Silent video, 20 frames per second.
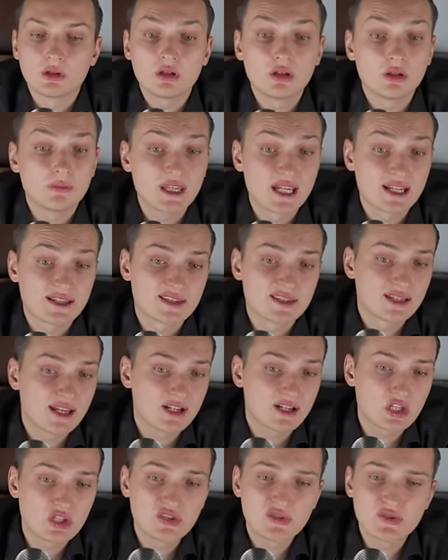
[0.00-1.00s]
Oh, yeah, it's
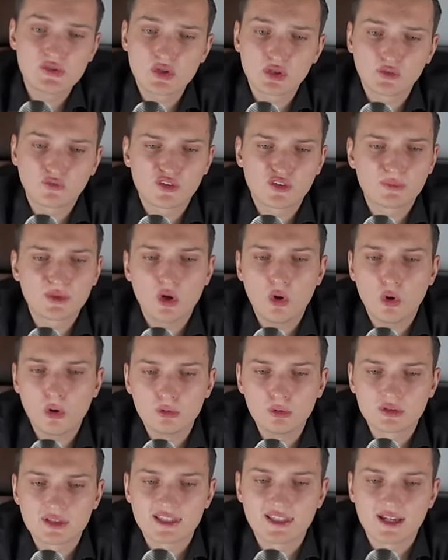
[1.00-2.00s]
actually not from the
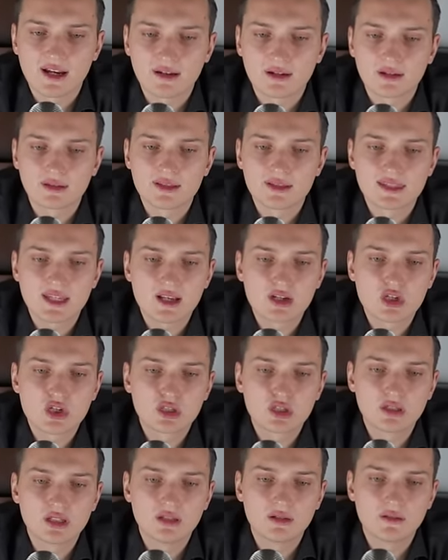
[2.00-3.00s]
older cycle. It's
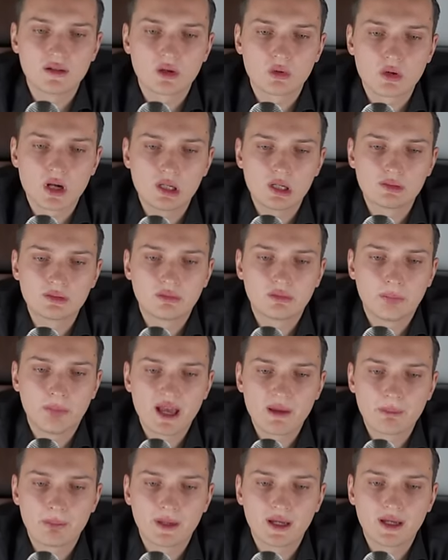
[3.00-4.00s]
actually around
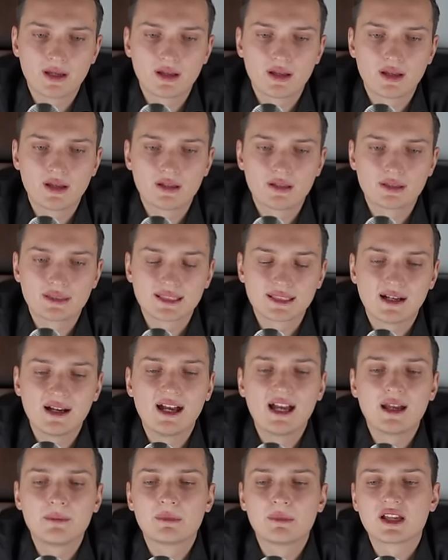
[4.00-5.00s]
Pepe
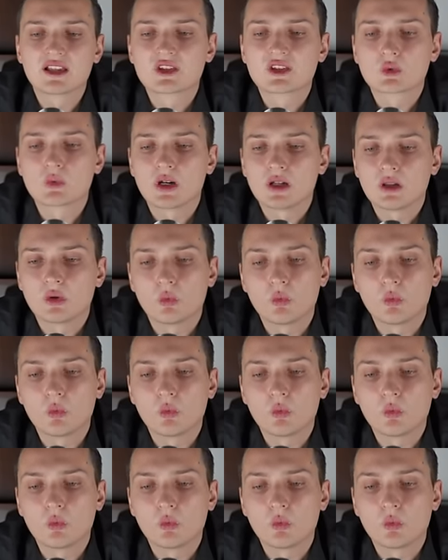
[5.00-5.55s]
time as well.